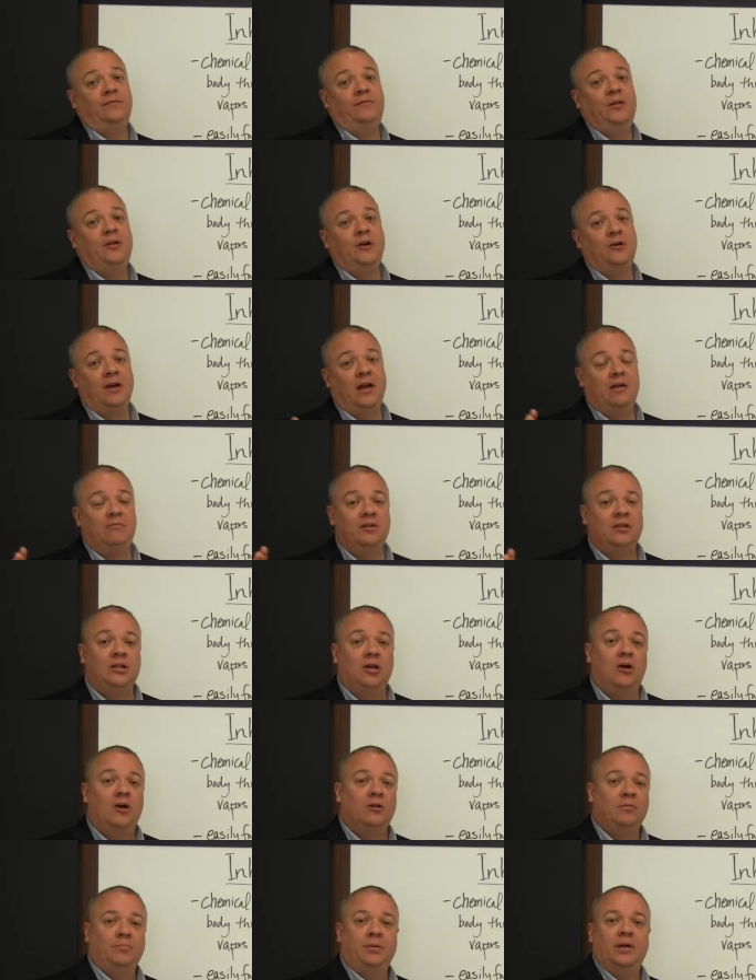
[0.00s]
You don't have a
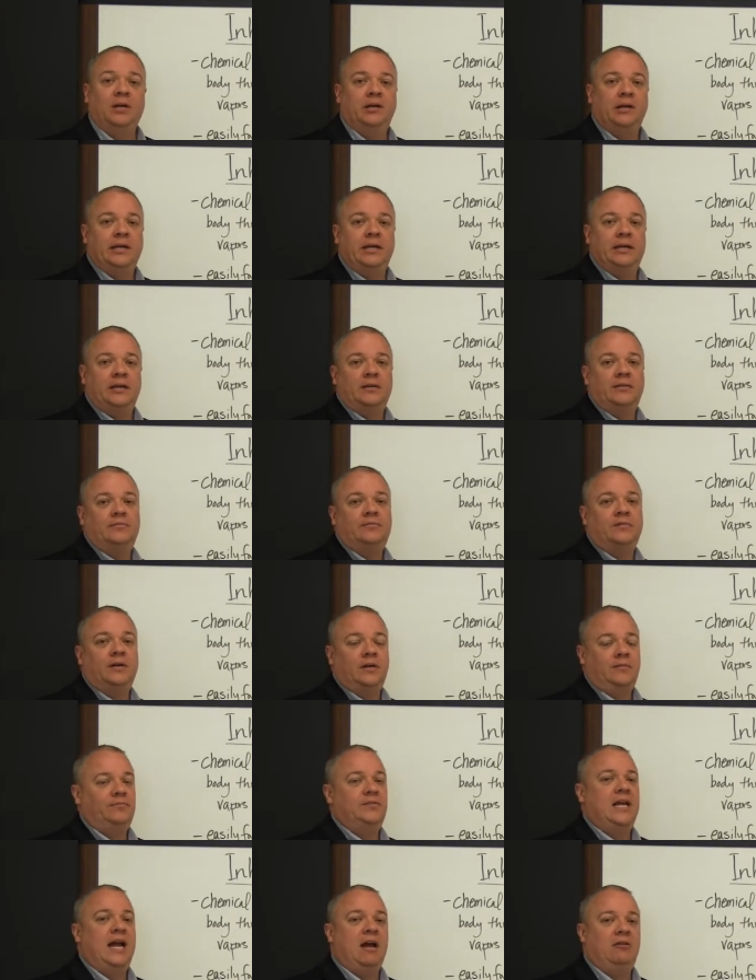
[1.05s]
long period
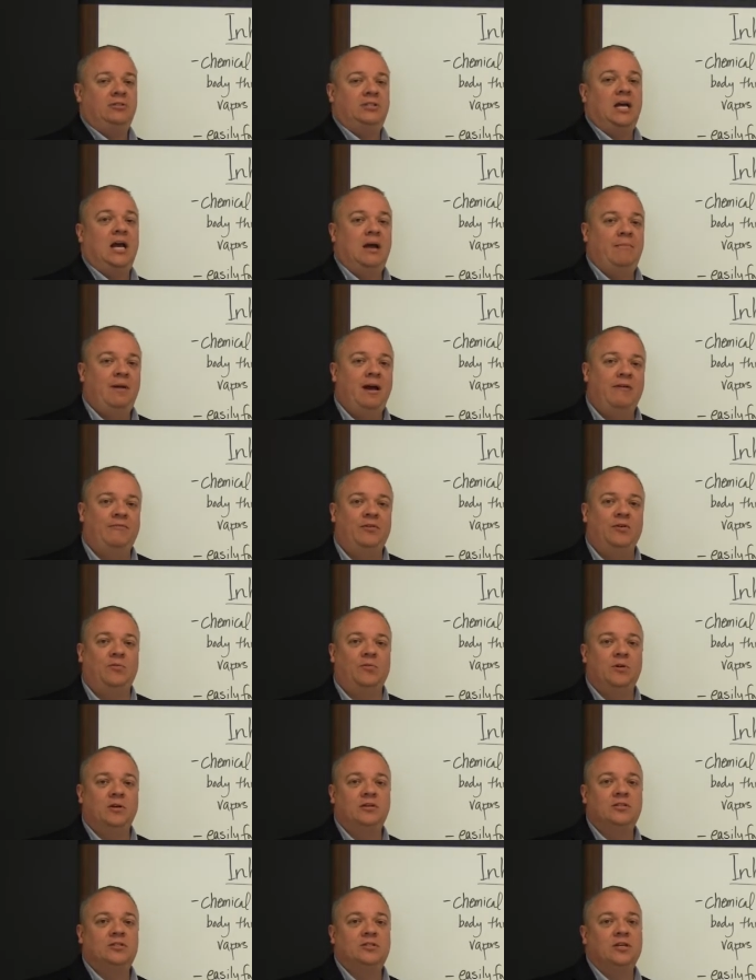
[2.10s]
of downtime
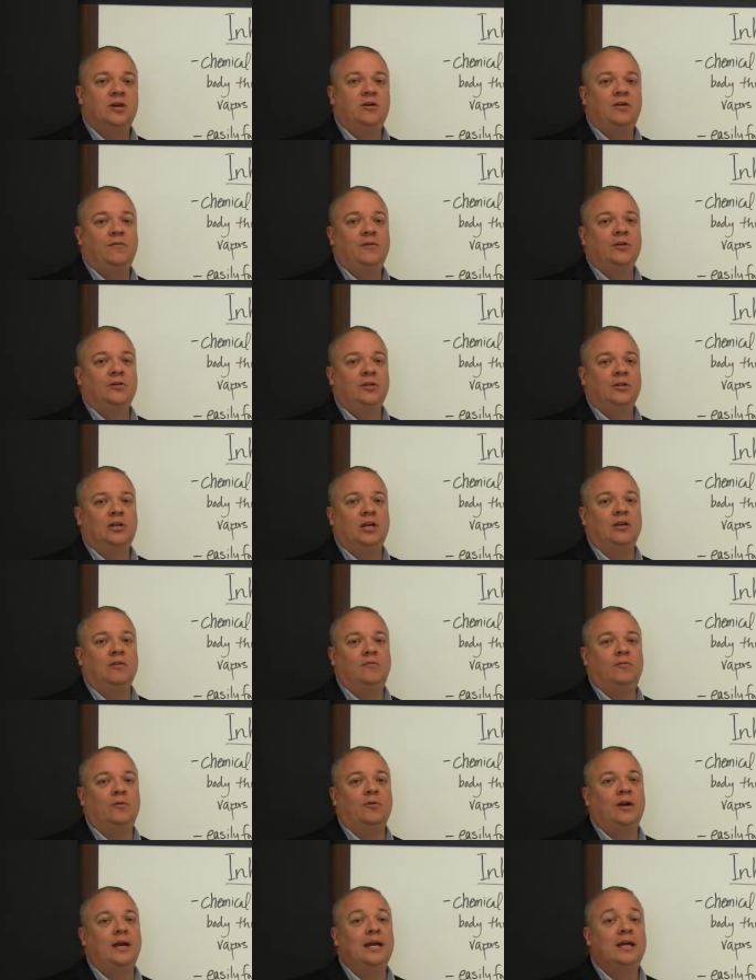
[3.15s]
afterwards. So if you're looking
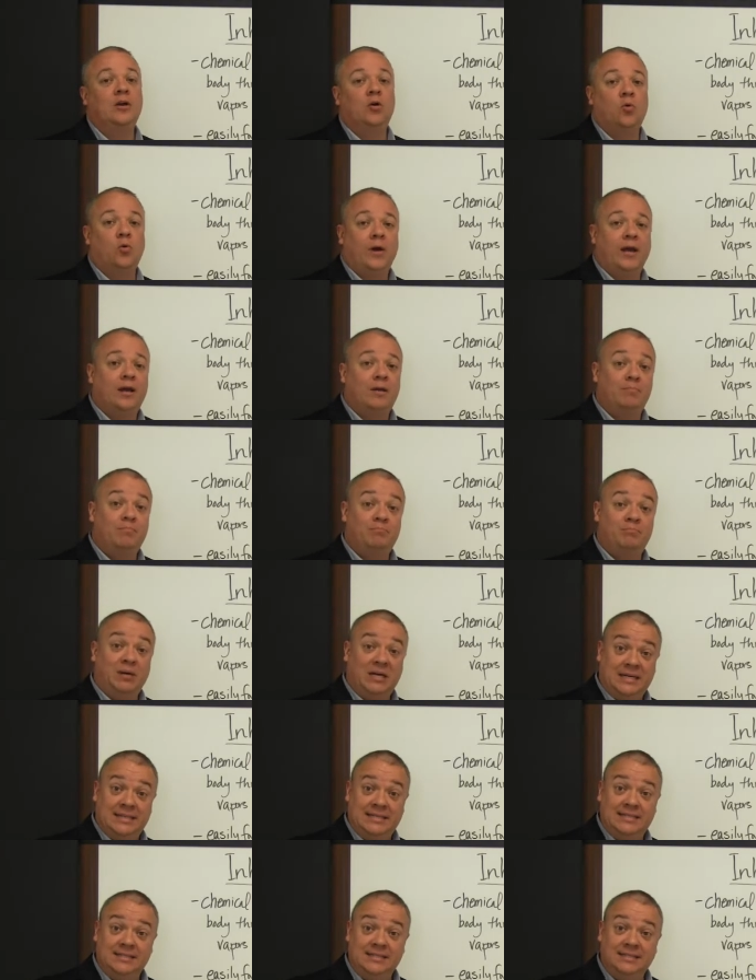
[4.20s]
for a quick
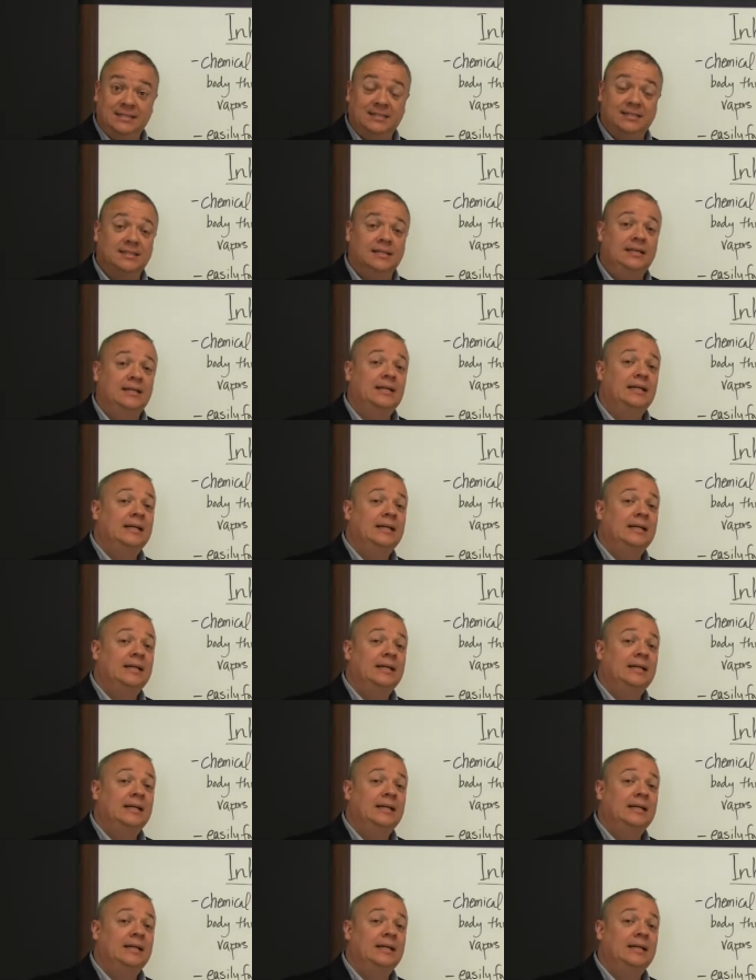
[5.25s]
buzz,